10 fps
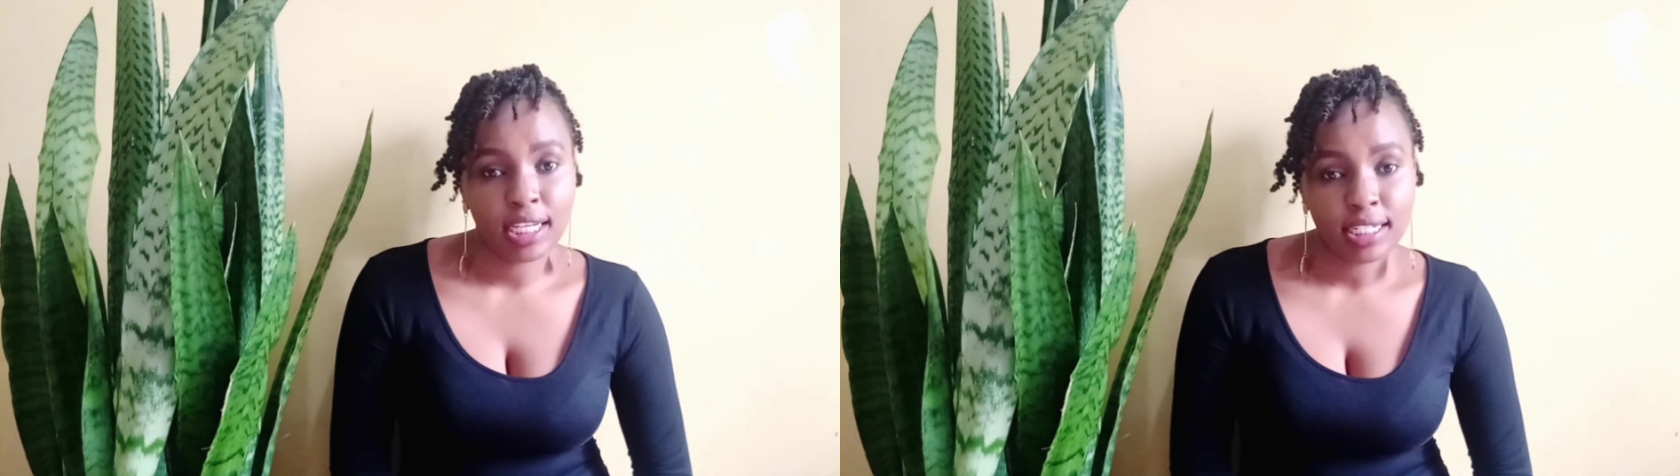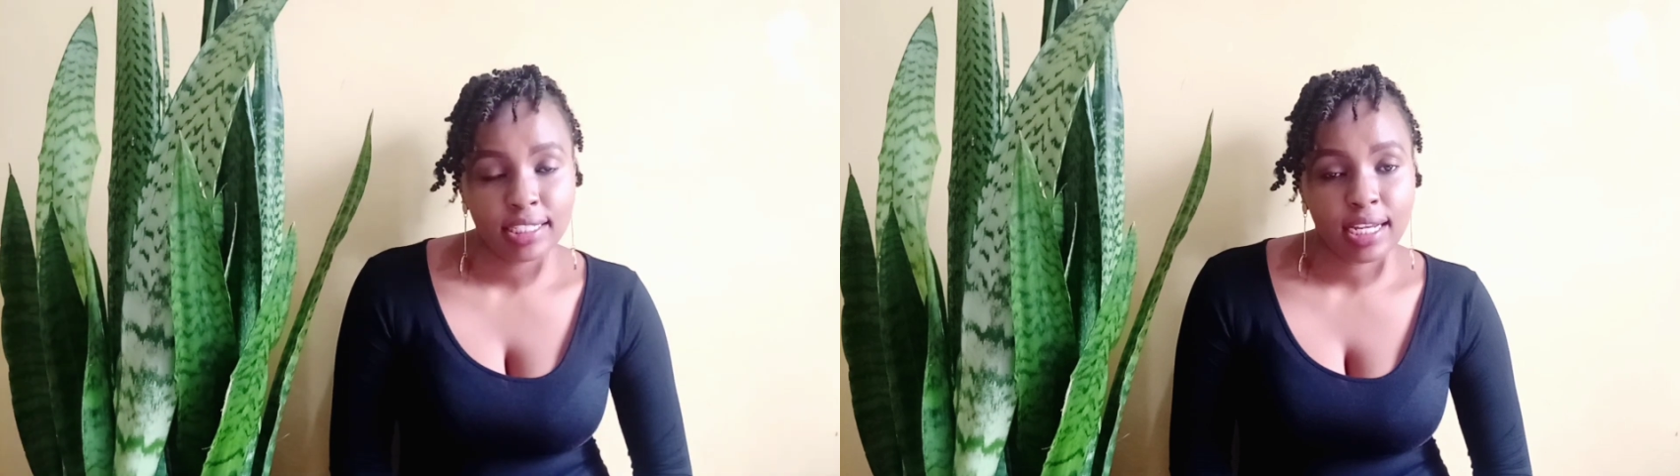
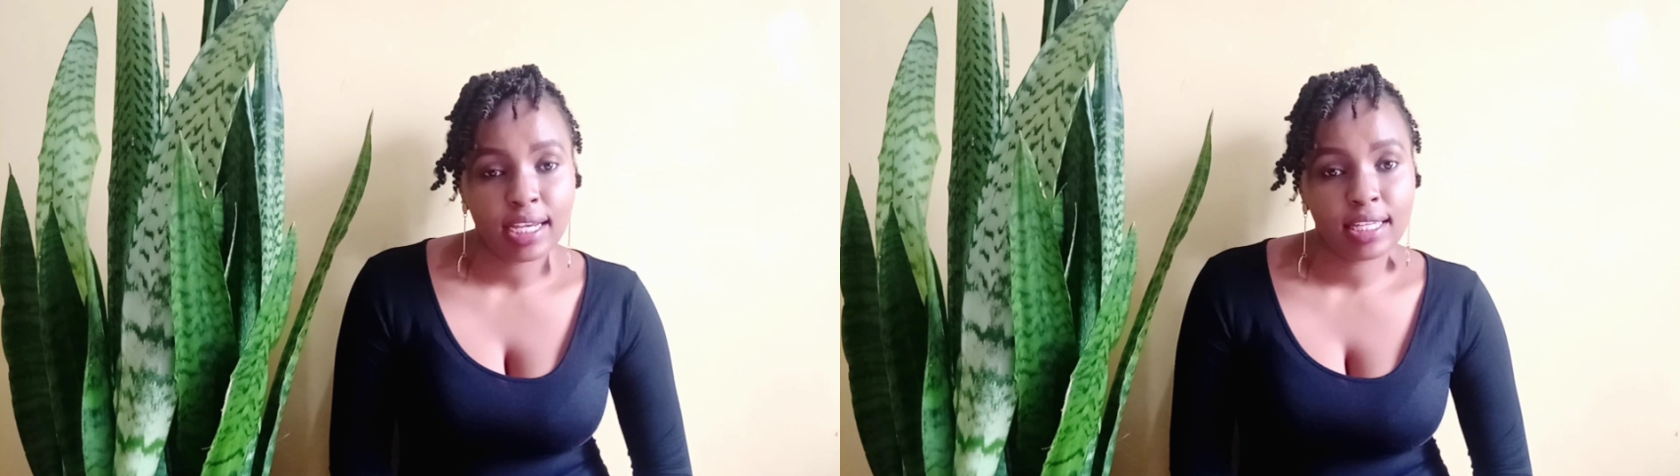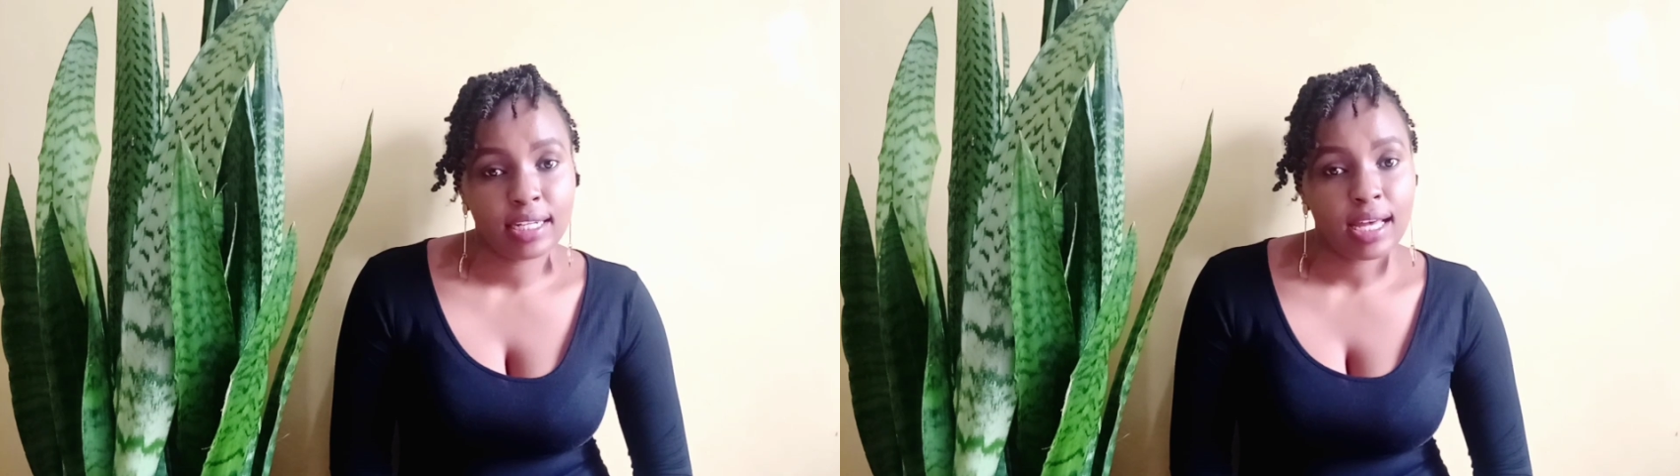area
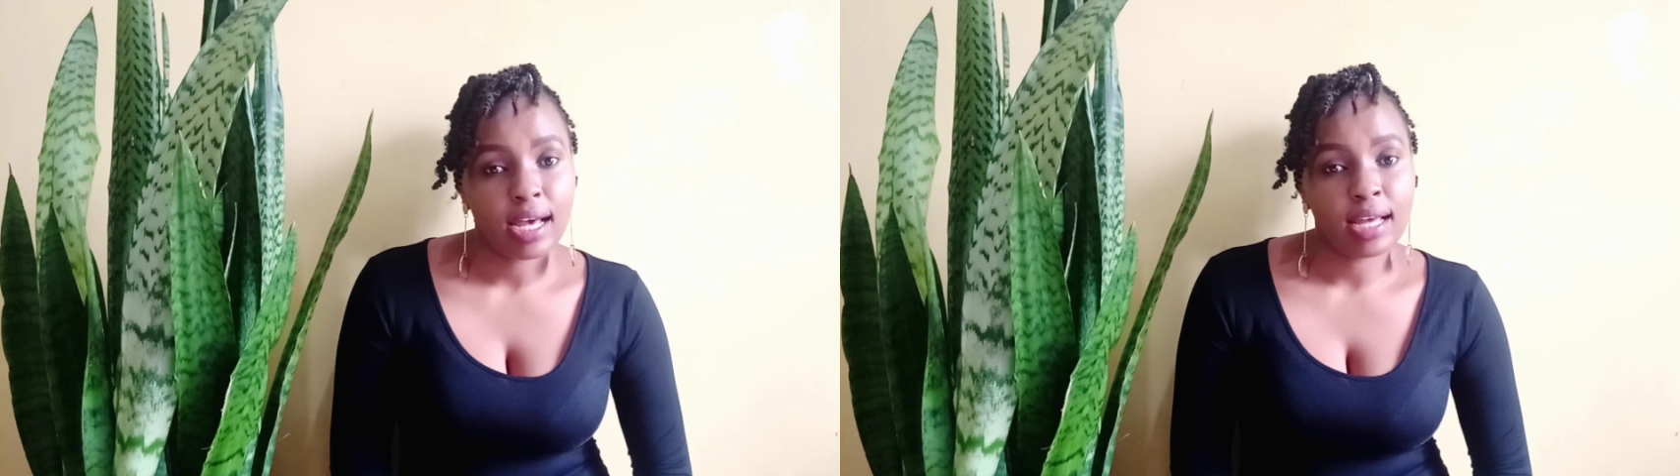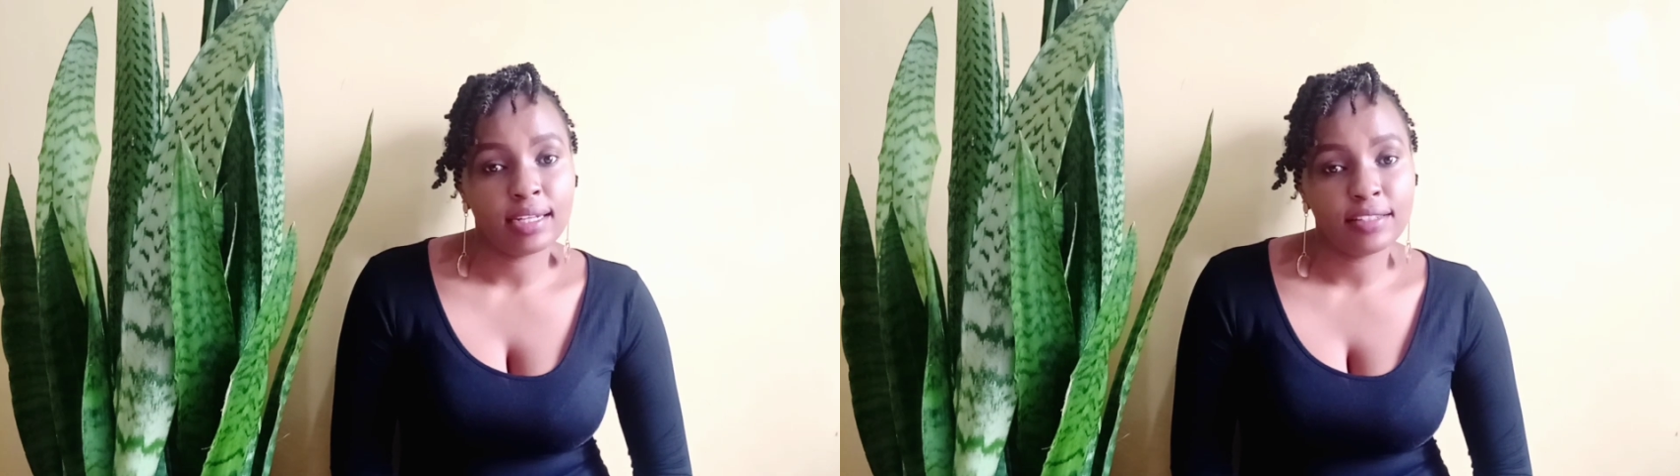in
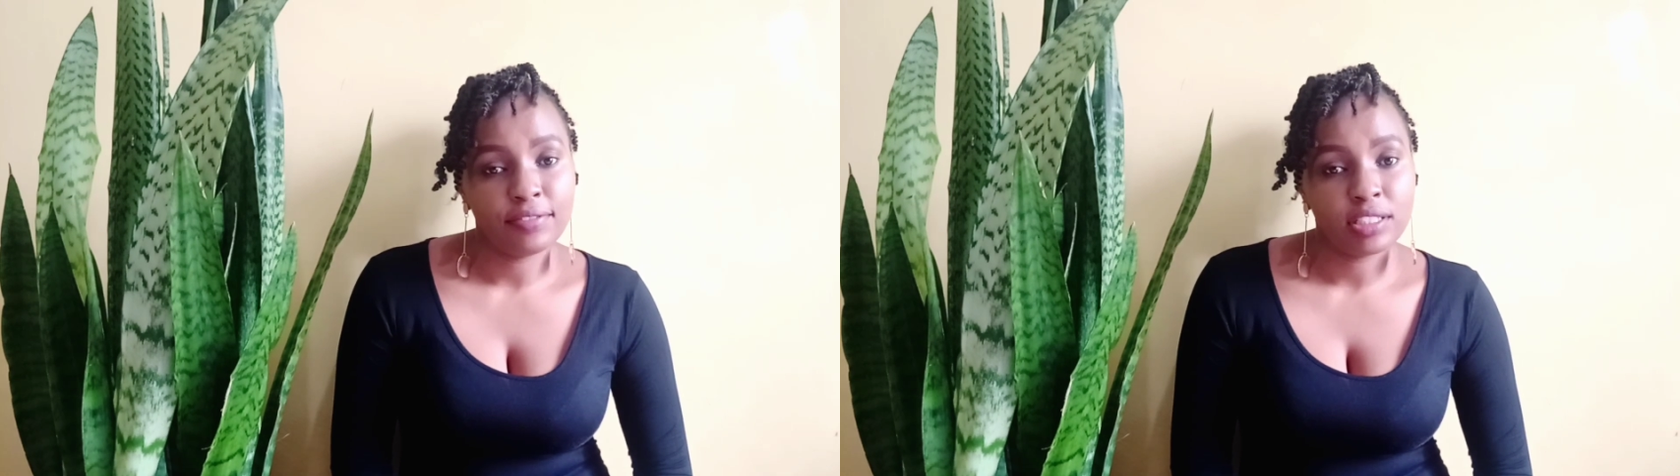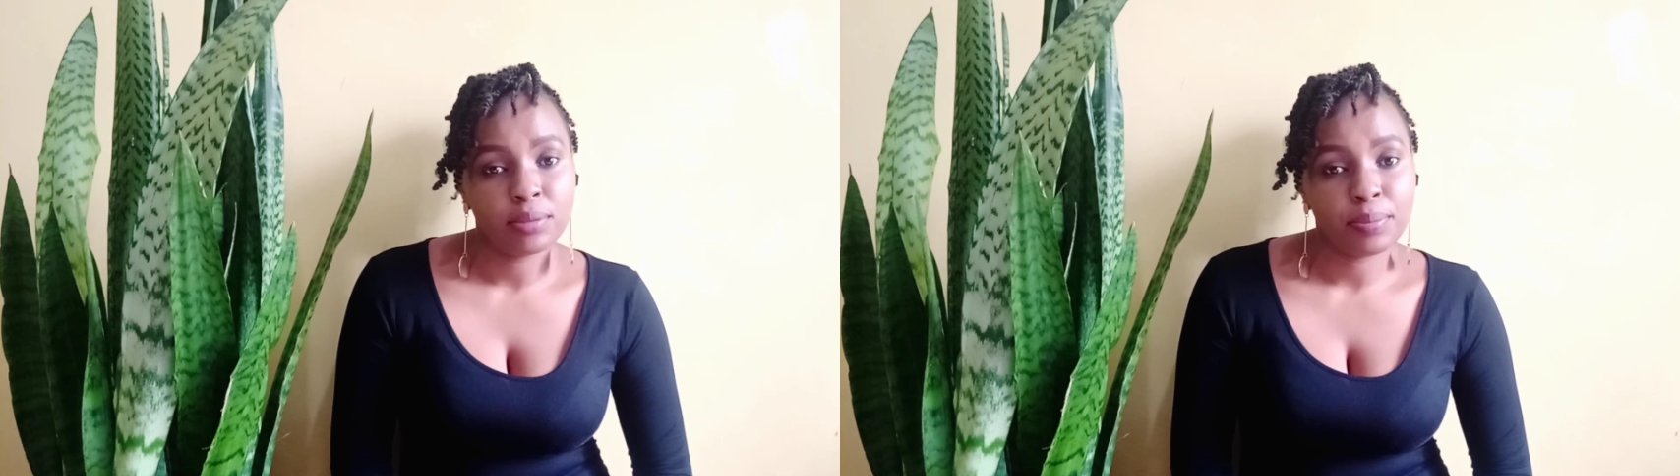a
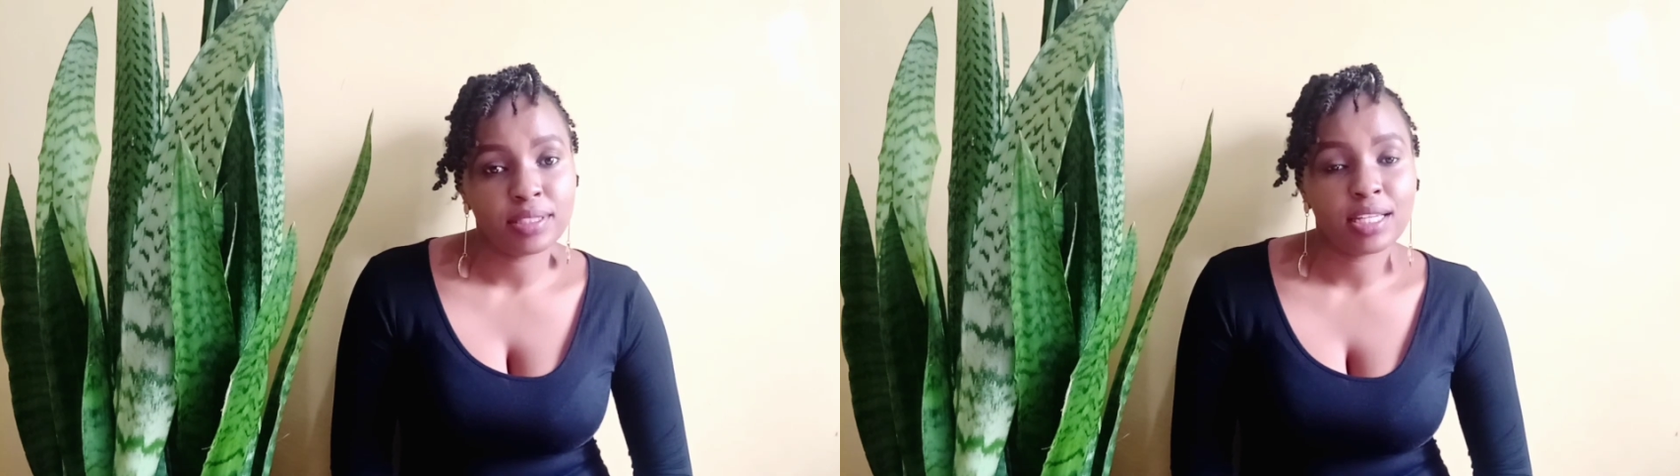living space.